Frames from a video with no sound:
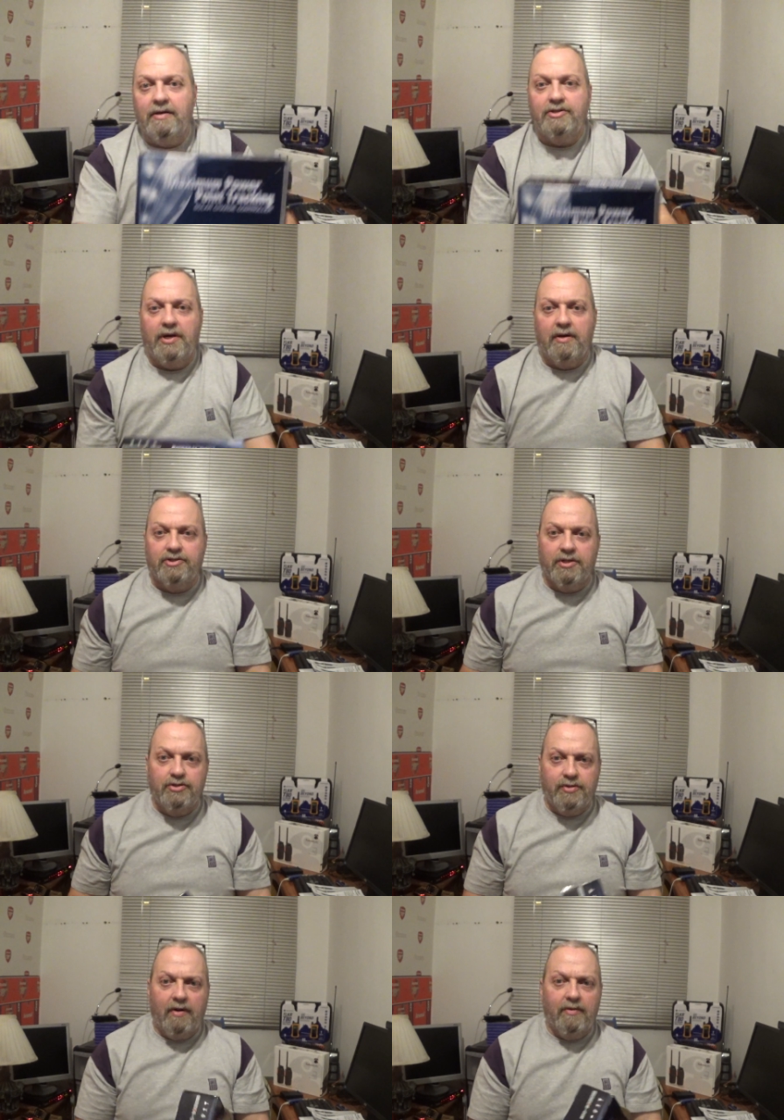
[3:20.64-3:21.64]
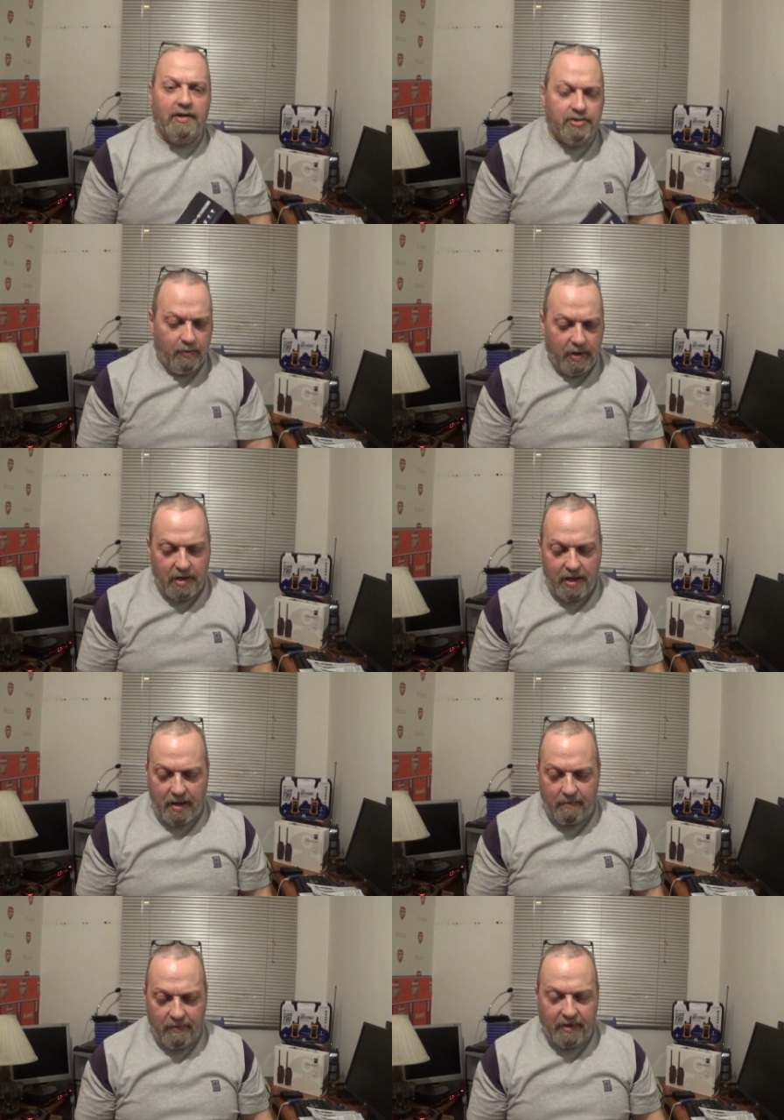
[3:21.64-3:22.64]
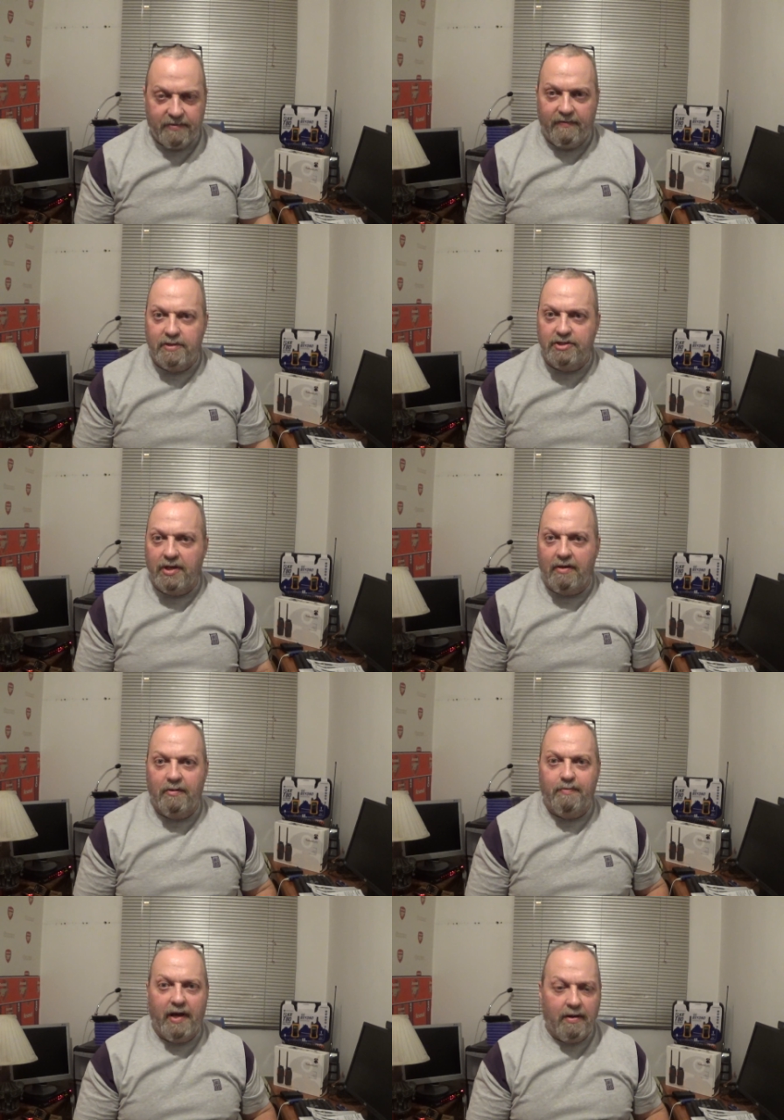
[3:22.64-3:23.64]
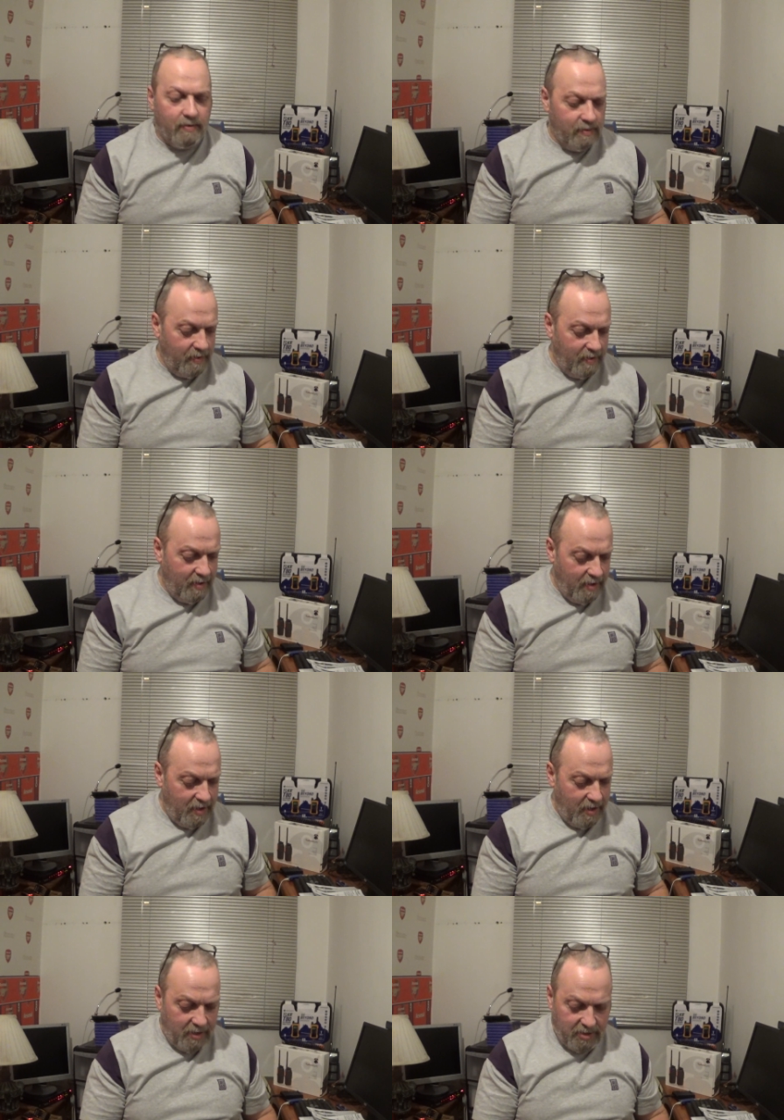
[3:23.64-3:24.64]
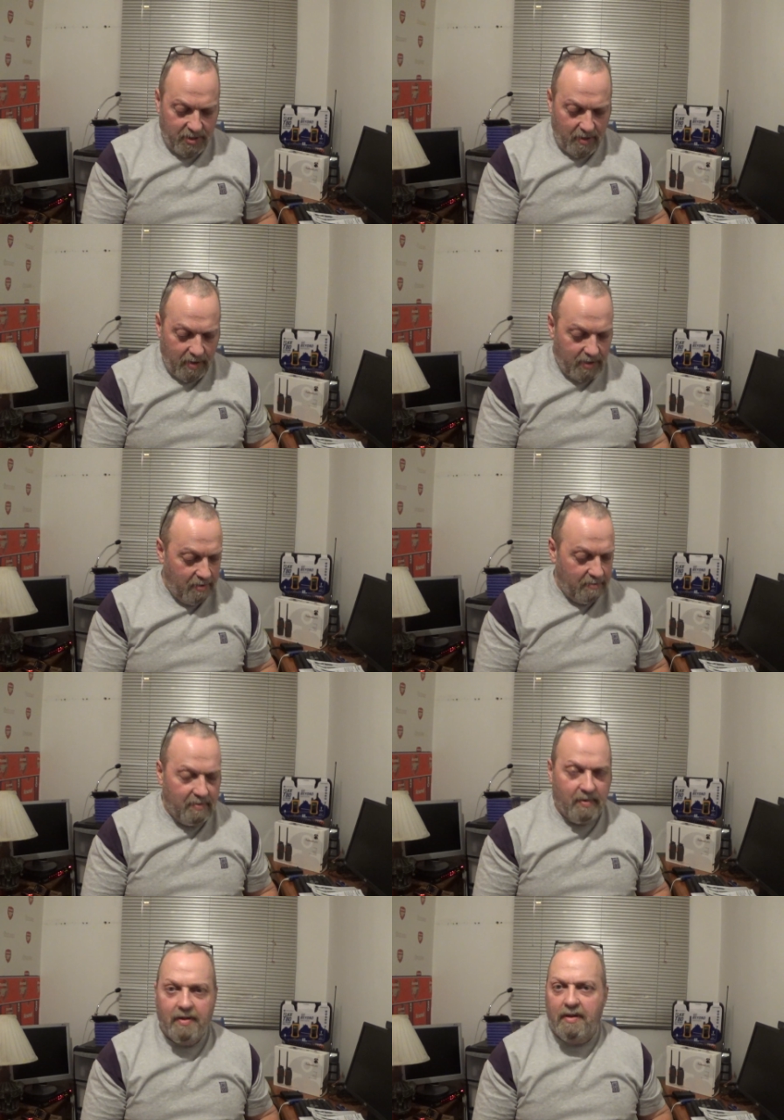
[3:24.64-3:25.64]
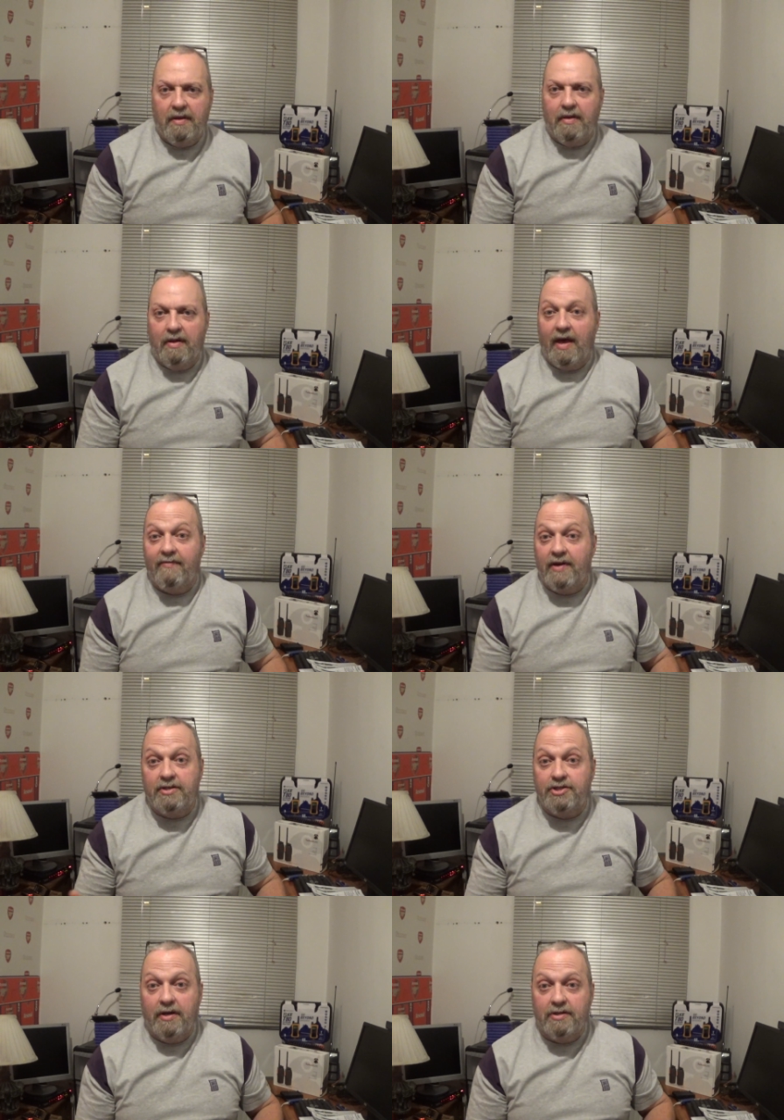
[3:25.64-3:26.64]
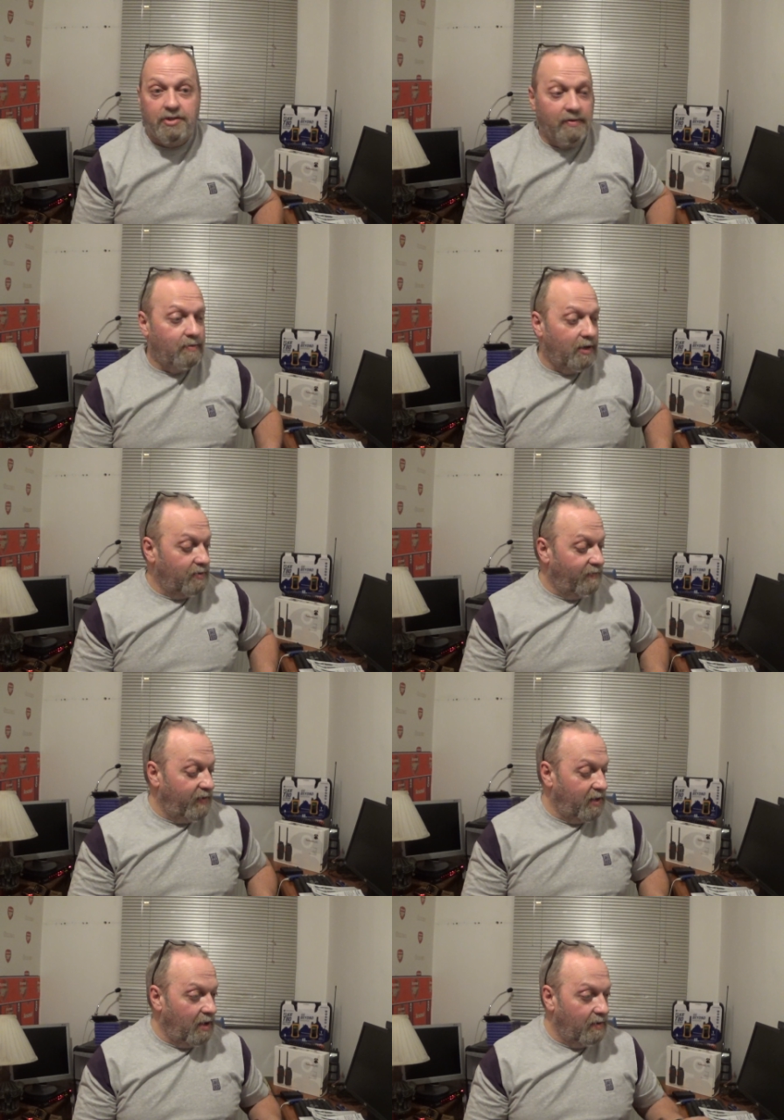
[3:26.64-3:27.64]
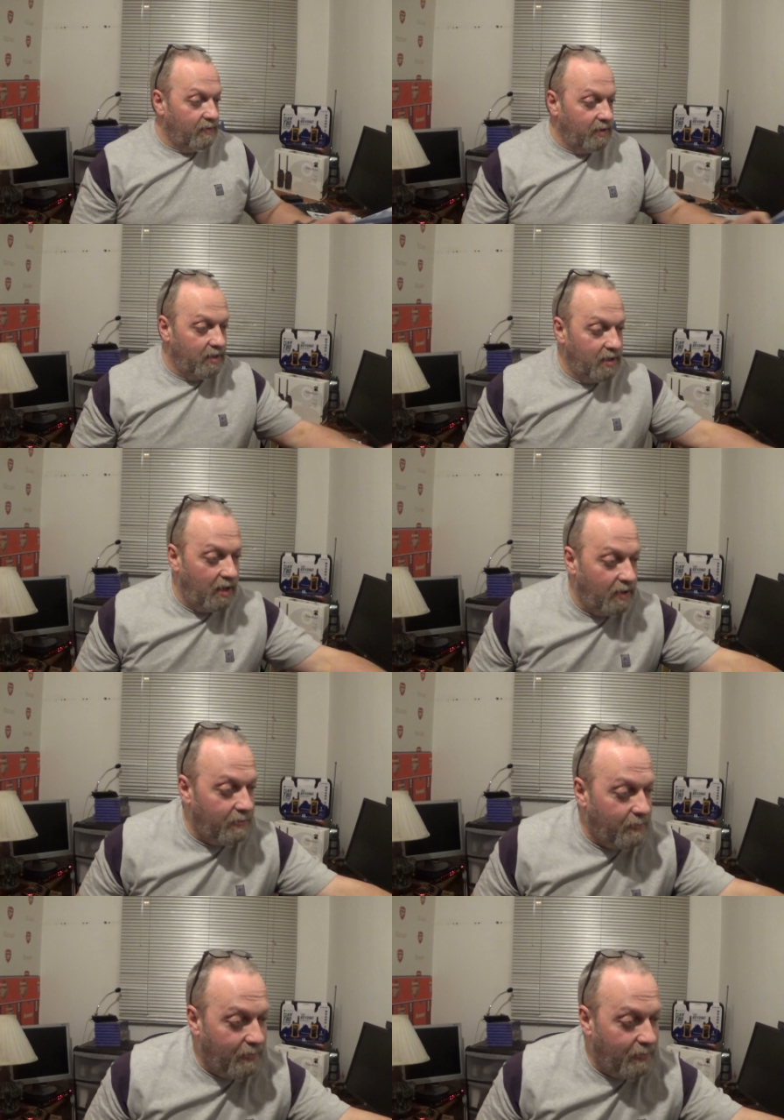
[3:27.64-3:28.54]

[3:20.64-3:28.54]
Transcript: charge controller, 20 amp. That's for my solar panel side. Haven't had a chance to upload a video on it yet,